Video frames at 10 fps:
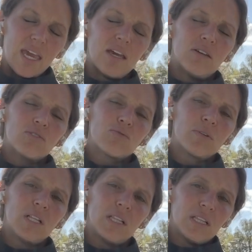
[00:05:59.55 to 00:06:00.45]
and
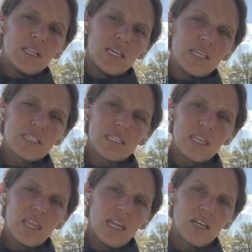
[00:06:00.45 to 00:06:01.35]
release.
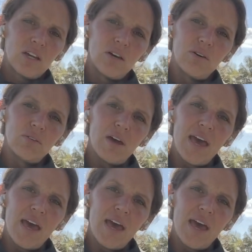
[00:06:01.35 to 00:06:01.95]
Let it go.